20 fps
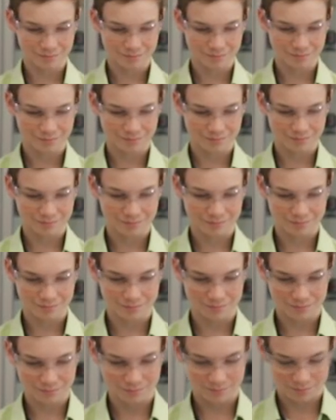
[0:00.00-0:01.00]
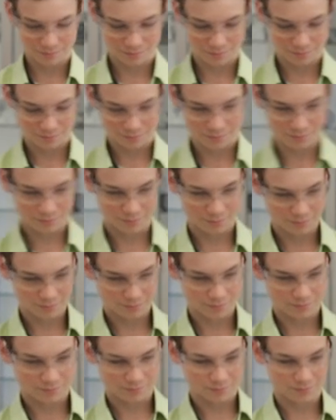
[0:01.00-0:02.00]

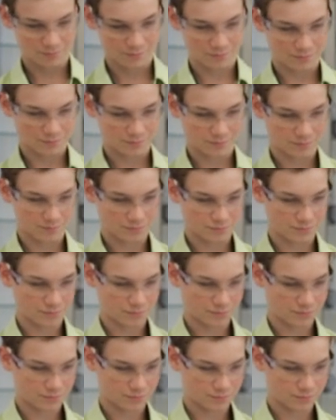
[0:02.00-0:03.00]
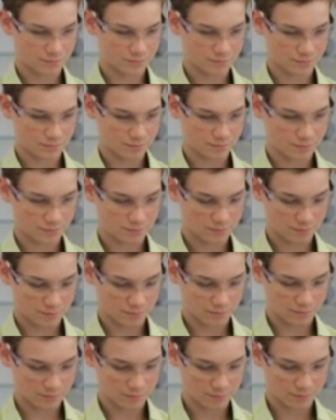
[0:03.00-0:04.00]

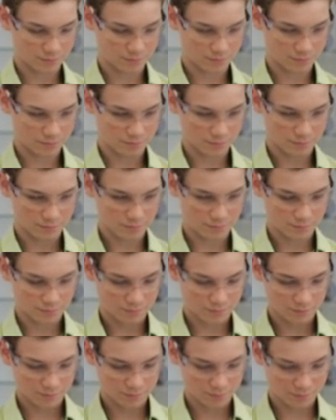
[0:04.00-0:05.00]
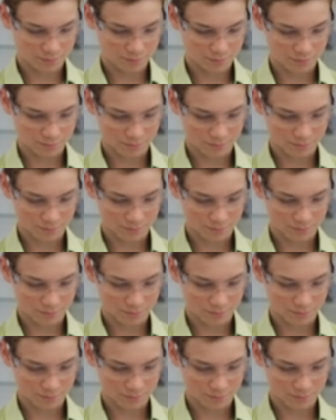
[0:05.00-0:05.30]
No words are spoken by the person on screen.